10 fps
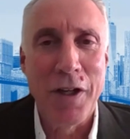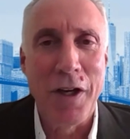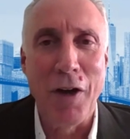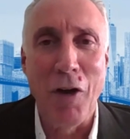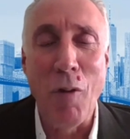
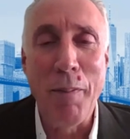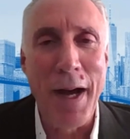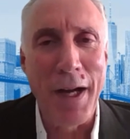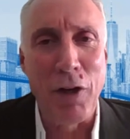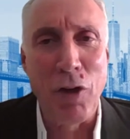
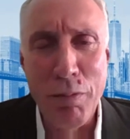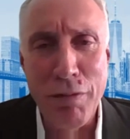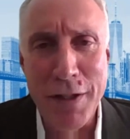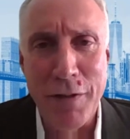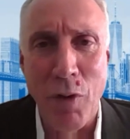OPEC, low
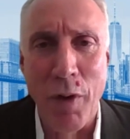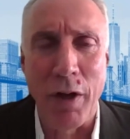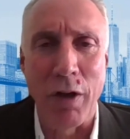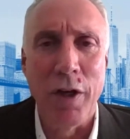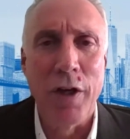price of
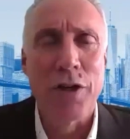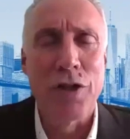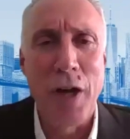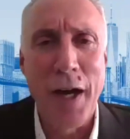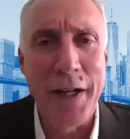oil.
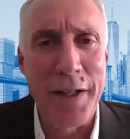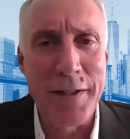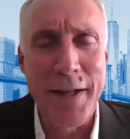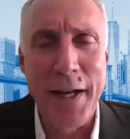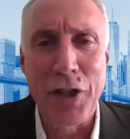China
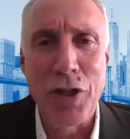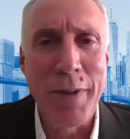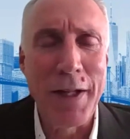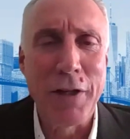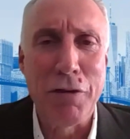is not
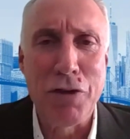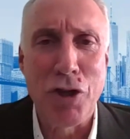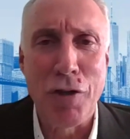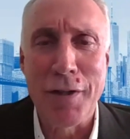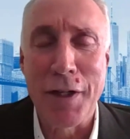accumulating the
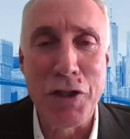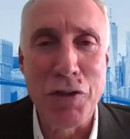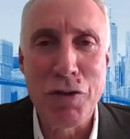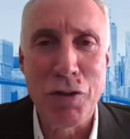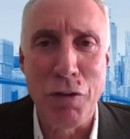reserves that it
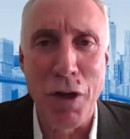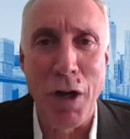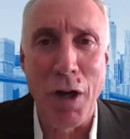used to.